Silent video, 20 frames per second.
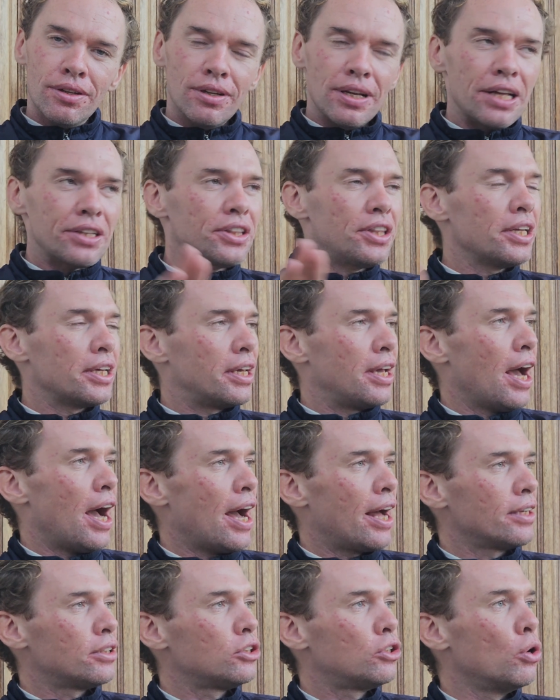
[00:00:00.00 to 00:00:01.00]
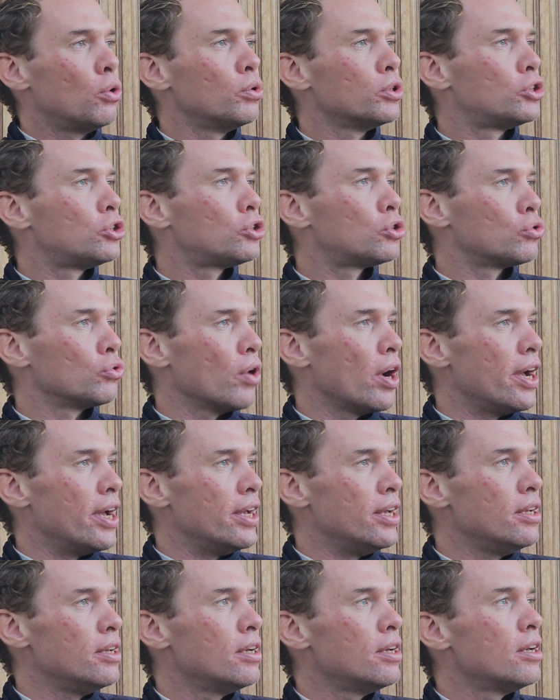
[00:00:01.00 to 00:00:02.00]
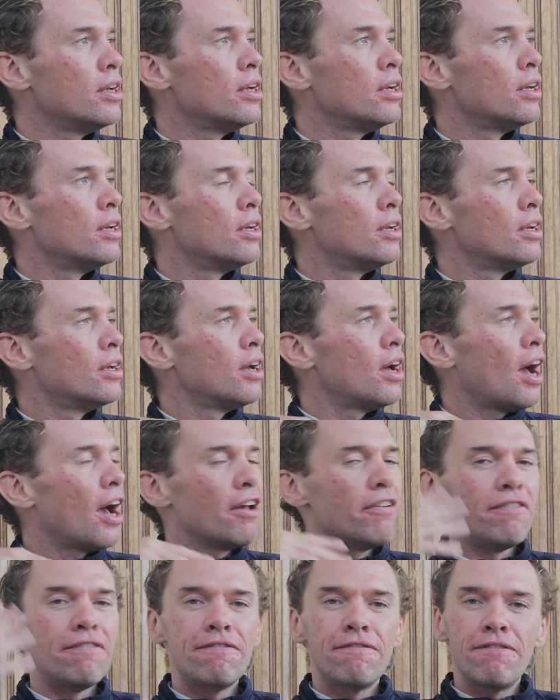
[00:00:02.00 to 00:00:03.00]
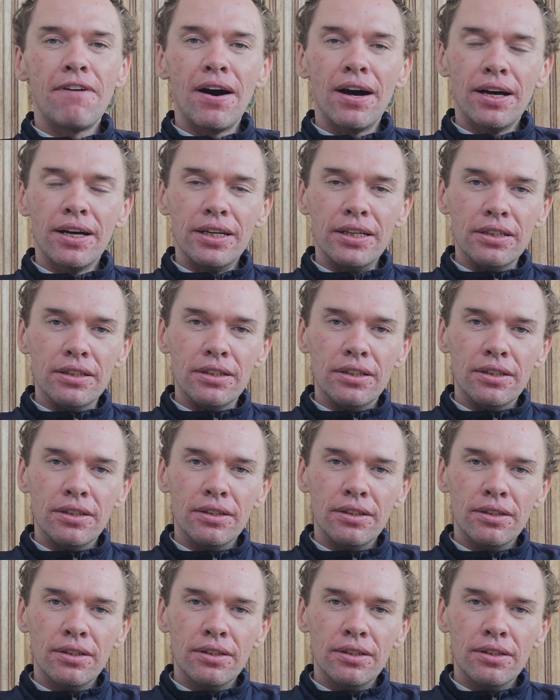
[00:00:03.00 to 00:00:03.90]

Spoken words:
let the cat go astray and find.